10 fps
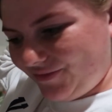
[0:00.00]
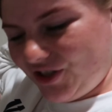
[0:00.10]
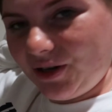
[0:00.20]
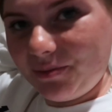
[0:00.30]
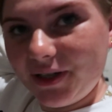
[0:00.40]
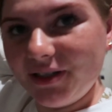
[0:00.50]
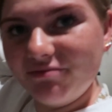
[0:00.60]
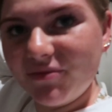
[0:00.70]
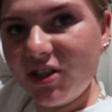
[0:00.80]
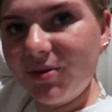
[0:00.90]
jump
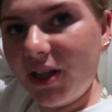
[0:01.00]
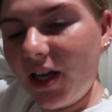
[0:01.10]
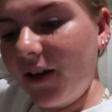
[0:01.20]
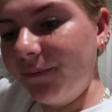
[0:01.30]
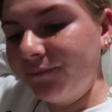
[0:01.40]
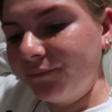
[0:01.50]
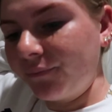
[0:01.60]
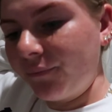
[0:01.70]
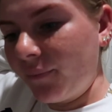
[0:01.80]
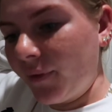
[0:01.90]
into doing that.
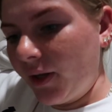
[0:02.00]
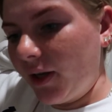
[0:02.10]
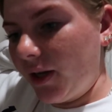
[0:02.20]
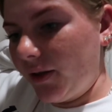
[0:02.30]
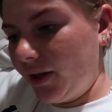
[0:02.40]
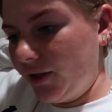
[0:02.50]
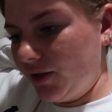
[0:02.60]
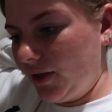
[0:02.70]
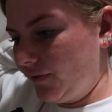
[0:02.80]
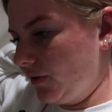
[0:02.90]
And then I
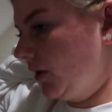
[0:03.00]
just have to